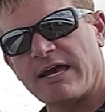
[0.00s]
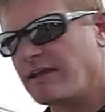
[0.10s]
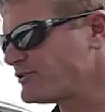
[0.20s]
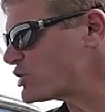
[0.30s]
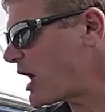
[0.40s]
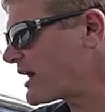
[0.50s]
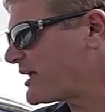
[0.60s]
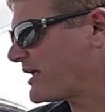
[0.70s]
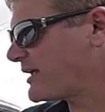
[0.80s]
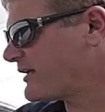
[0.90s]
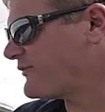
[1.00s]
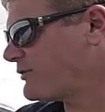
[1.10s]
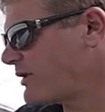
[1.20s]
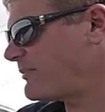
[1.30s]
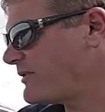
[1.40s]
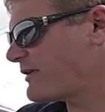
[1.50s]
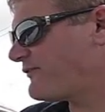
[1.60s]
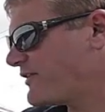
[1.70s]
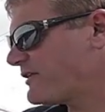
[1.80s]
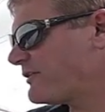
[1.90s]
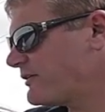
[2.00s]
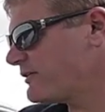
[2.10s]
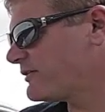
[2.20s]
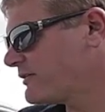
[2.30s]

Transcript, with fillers: and chalky. If you rub with your finger,